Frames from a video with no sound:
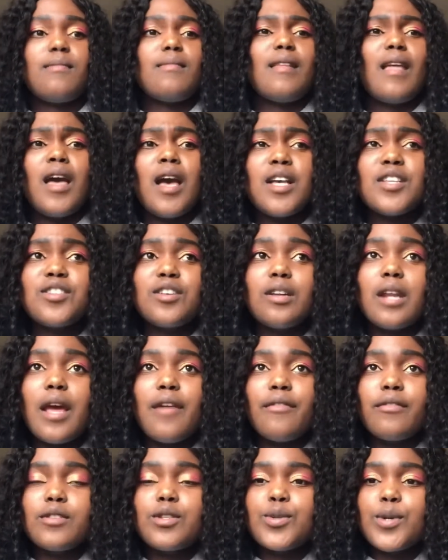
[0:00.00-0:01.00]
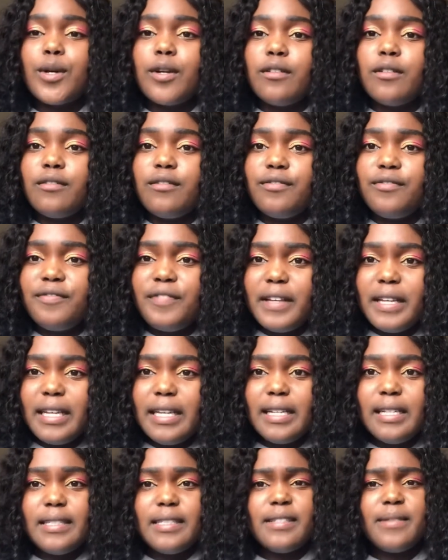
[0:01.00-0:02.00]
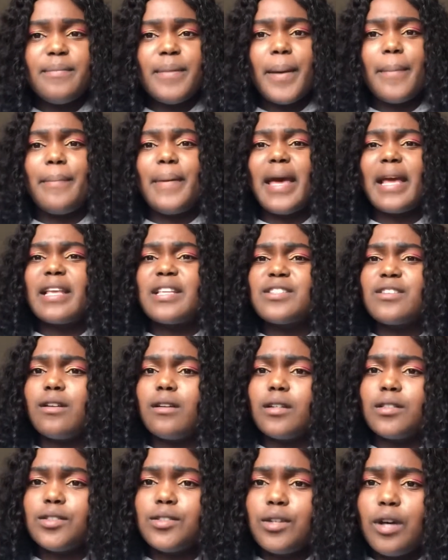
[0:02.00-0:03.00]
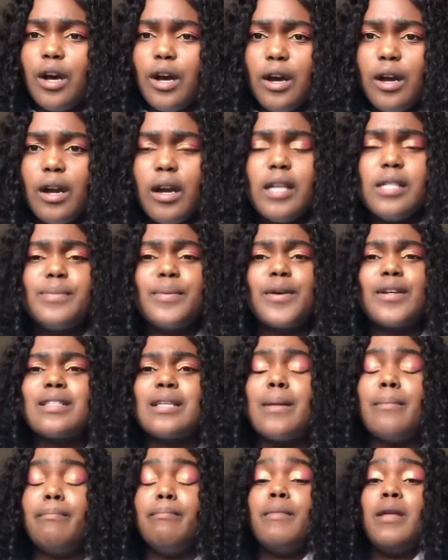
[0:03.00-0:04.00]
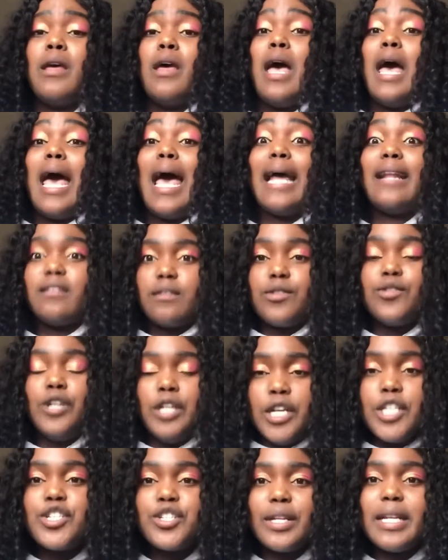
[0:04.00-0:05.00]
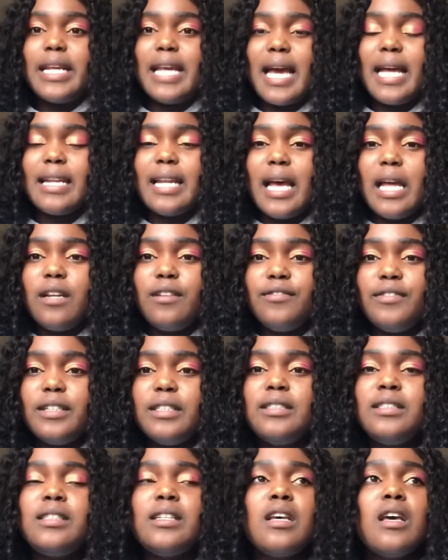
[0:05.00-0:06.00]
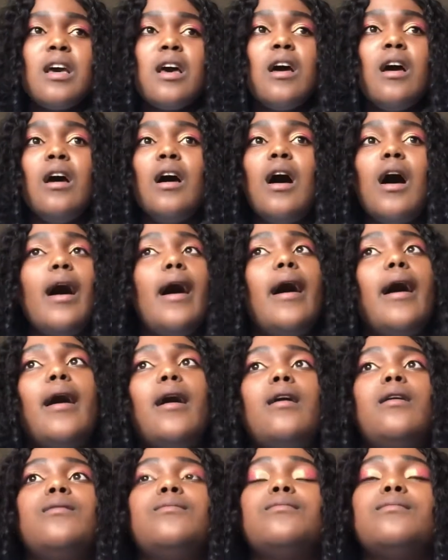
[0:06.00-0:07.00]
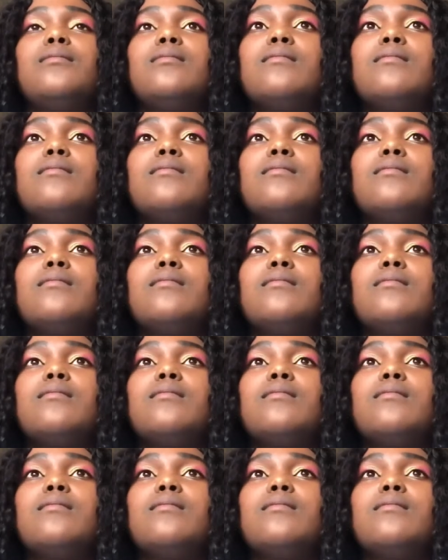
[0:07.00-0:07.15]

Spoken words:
I start having swollen feet, my back is starting to hurt because I'm literally an elephant. I'm